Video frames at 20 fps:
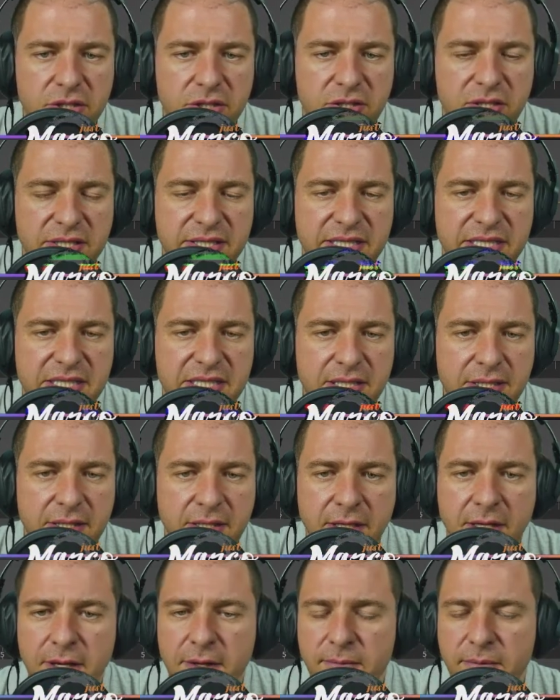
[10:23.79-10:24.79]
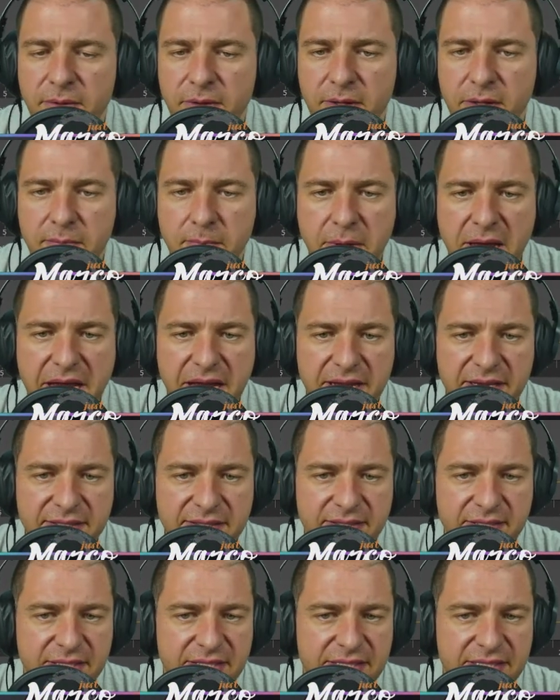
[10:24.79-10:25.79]
the
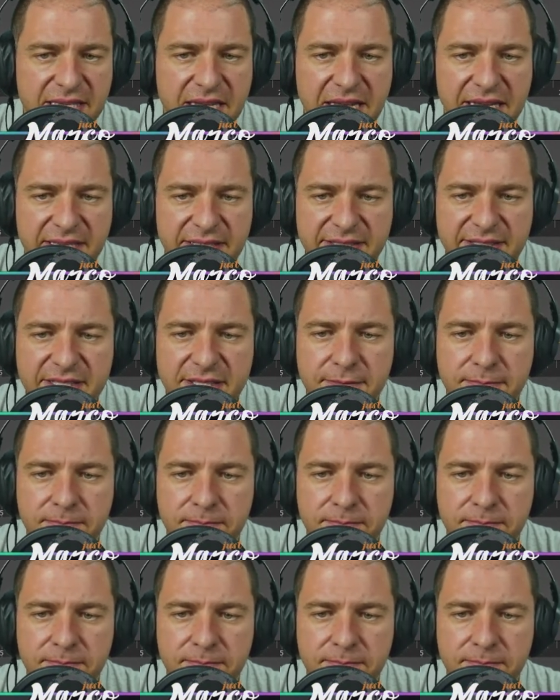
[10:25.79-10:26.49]
base size.